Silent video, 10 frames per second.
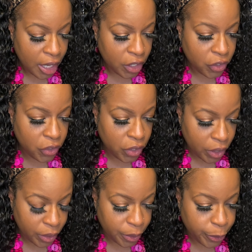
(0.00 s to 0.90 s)

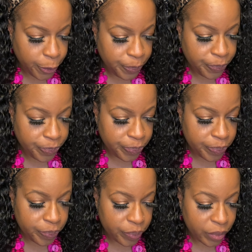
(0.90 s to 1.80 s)
So
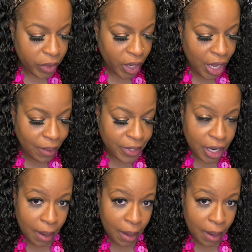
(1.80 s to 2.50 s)
I was like,